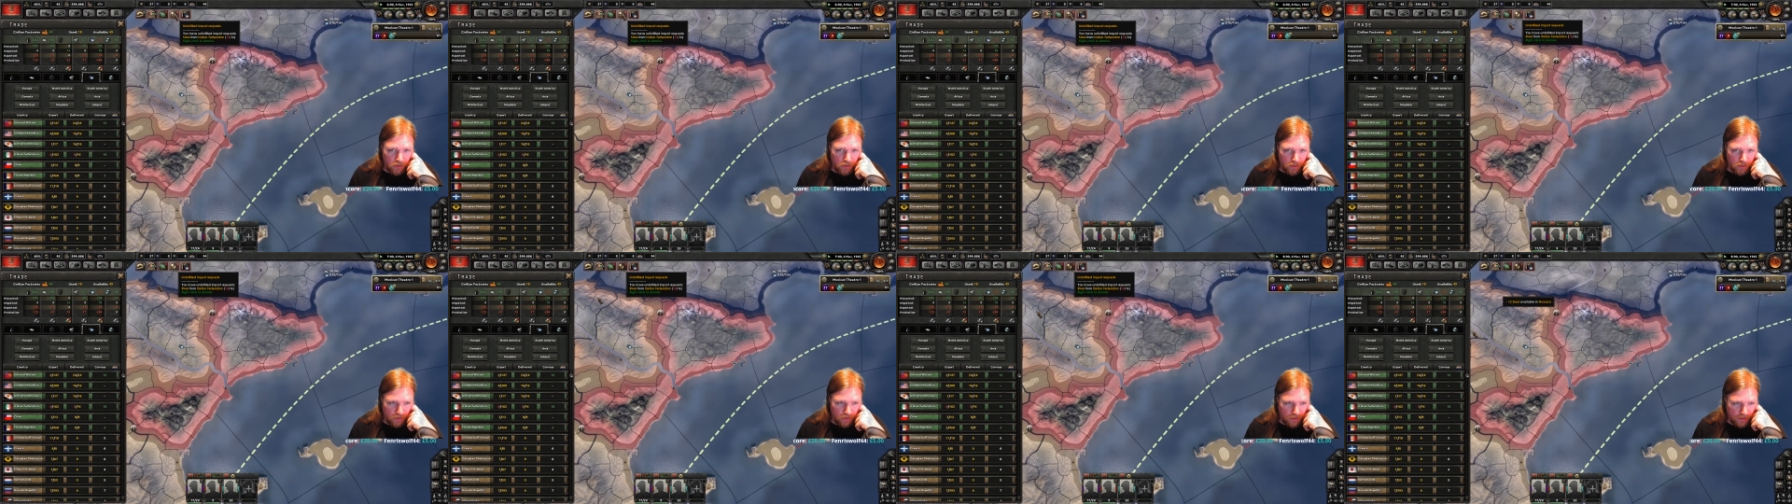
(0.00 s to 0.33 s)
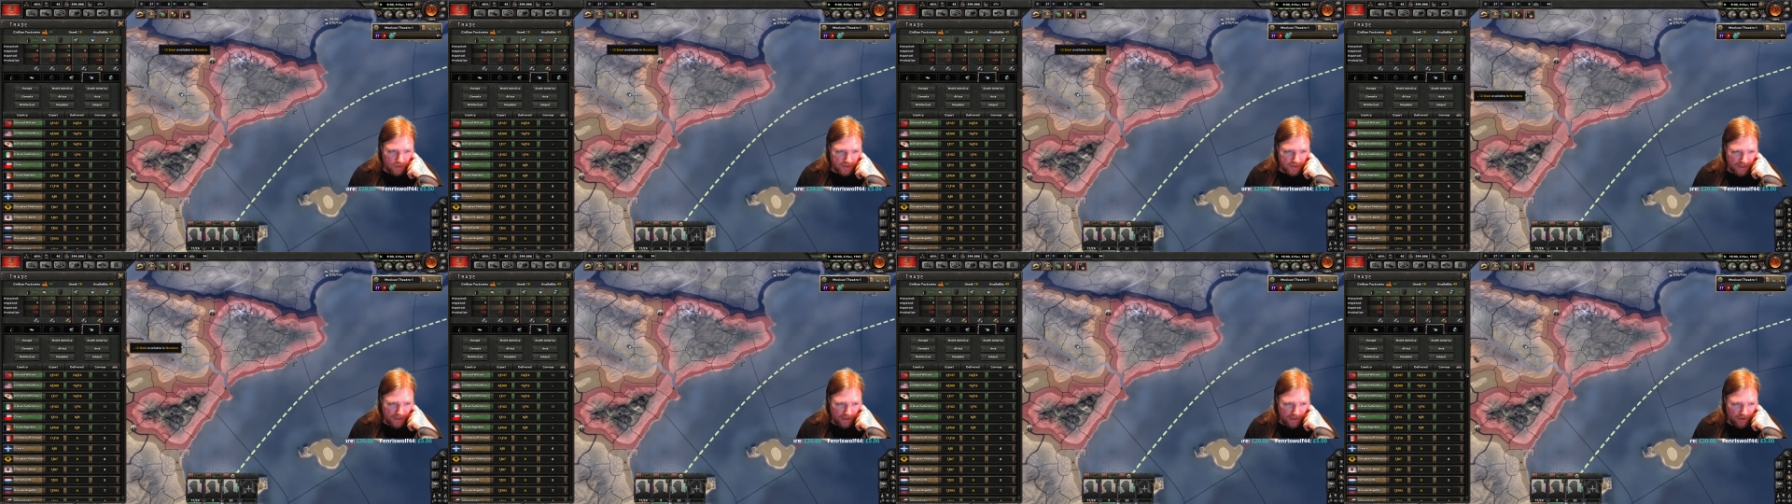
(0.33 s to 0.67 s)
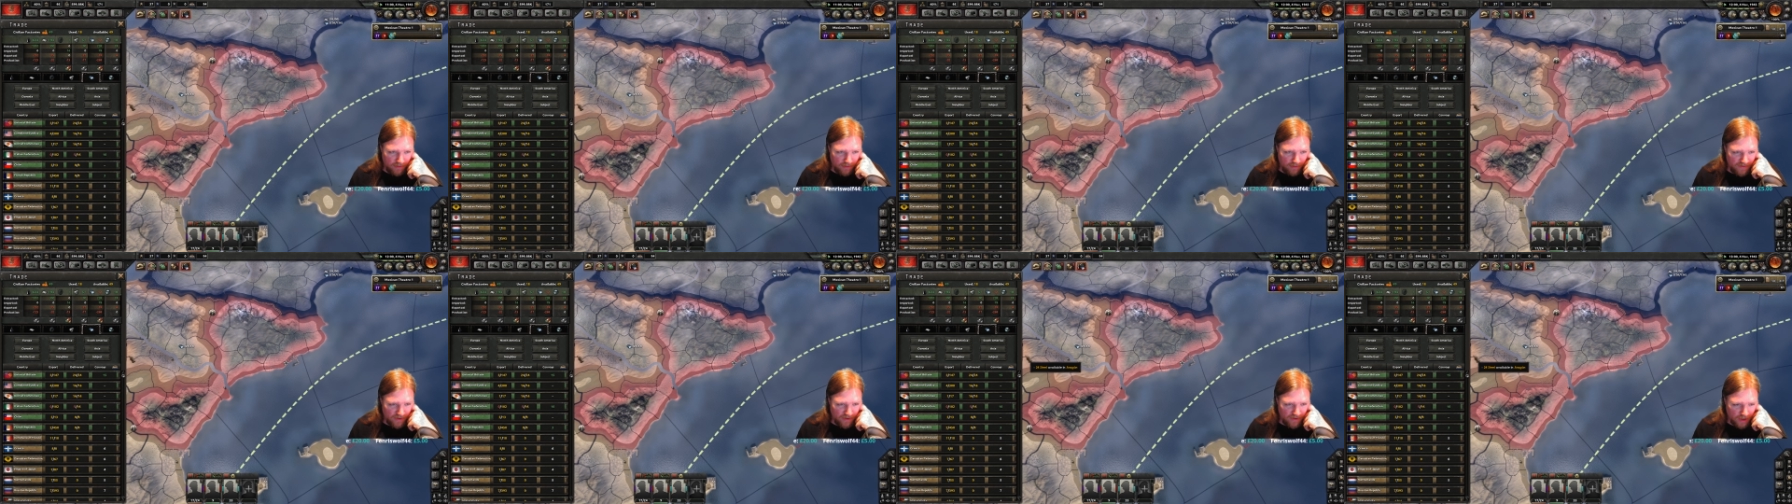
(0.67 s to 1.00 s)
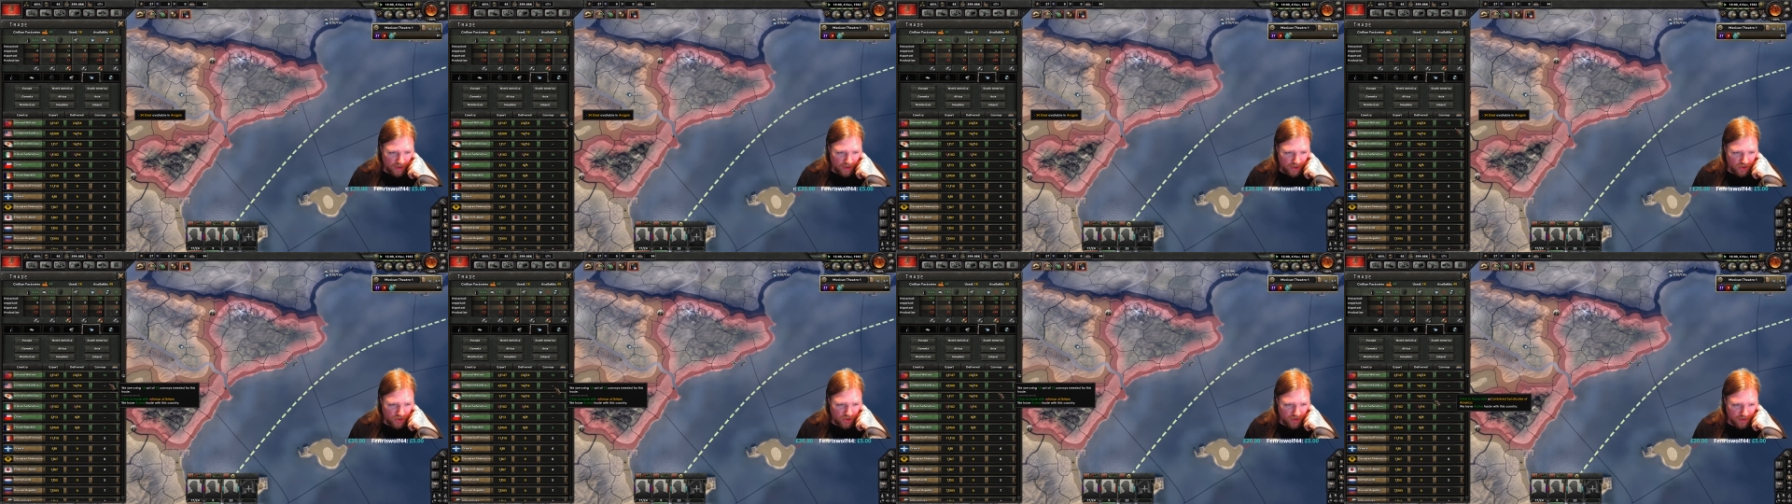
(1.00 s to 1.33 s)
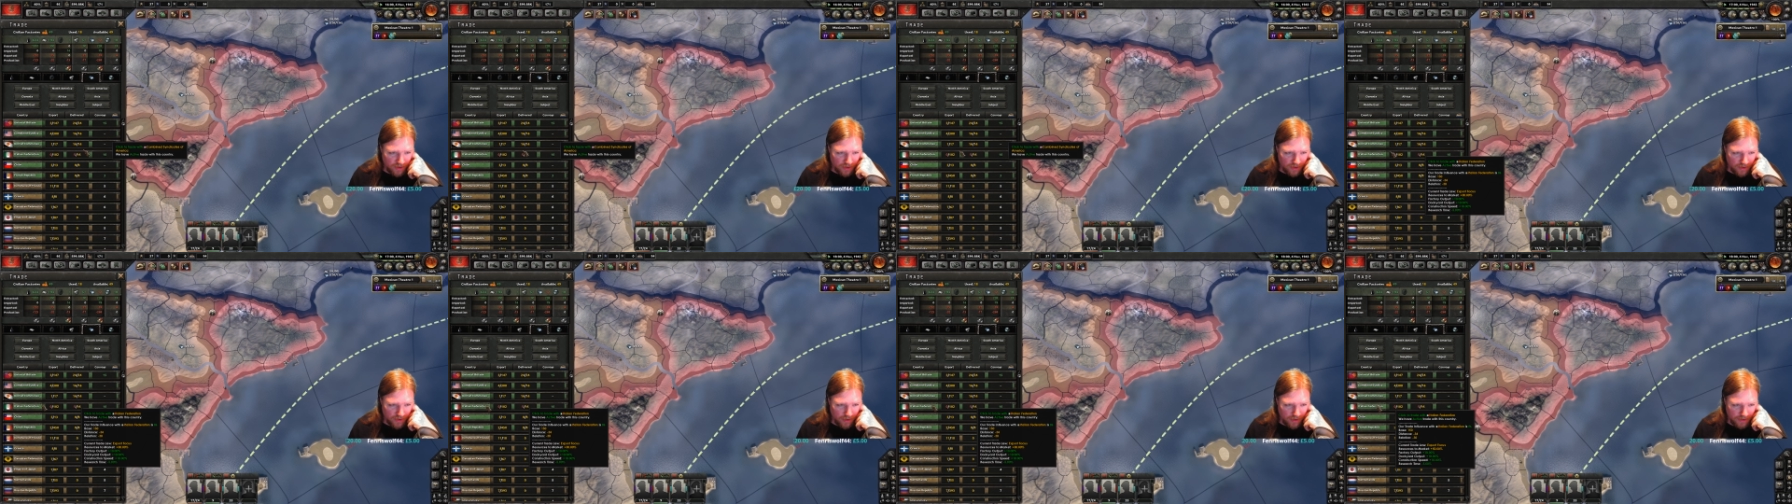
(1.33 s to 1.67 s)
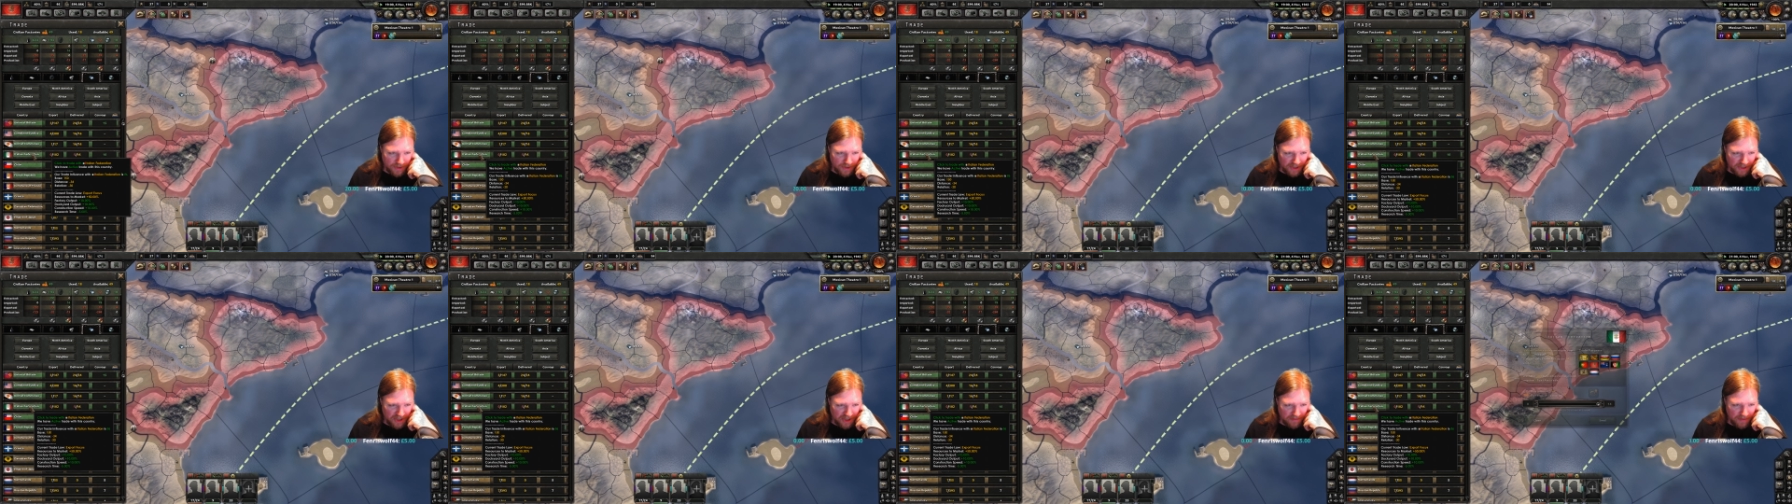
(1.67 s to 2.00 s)
Italian Federation is not
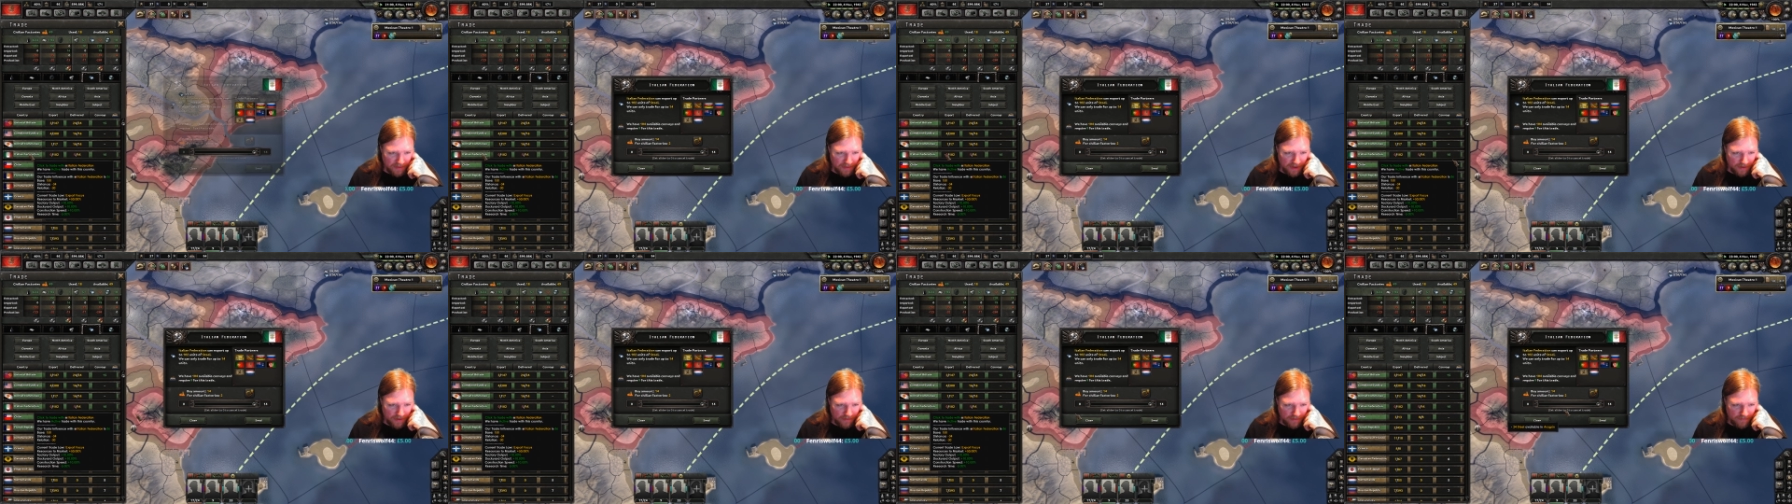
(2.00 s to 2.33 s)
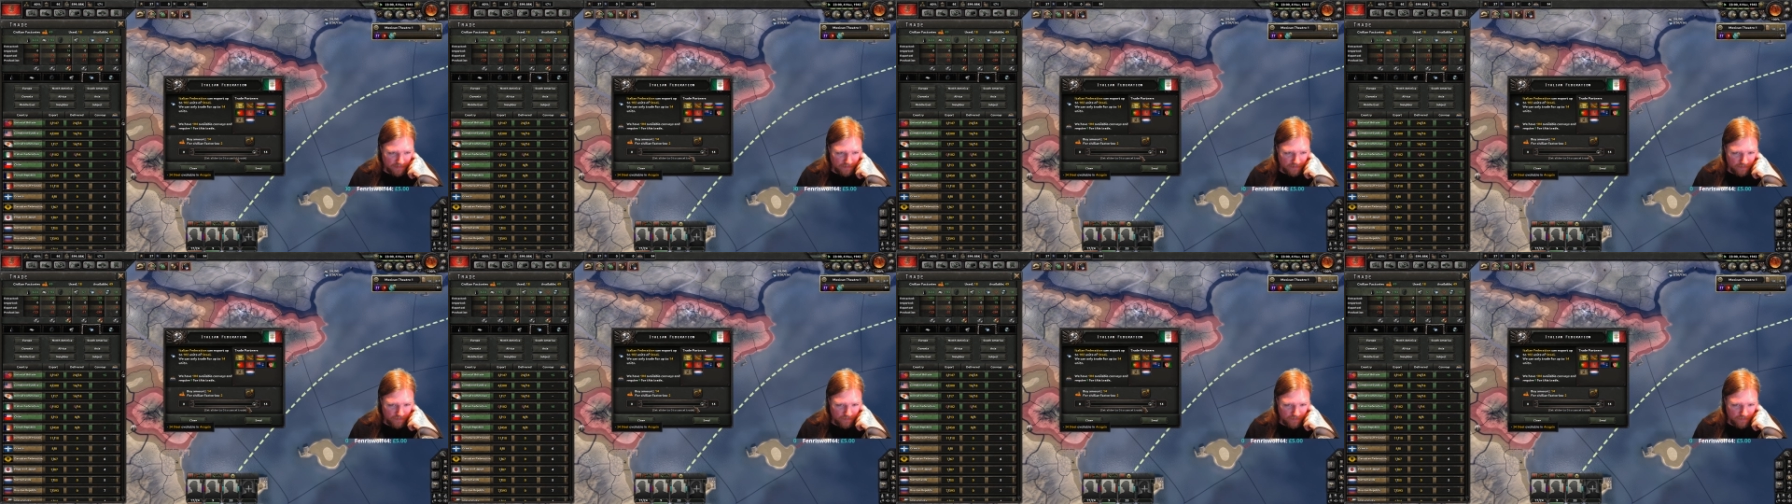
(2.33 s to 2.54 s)
sending me their...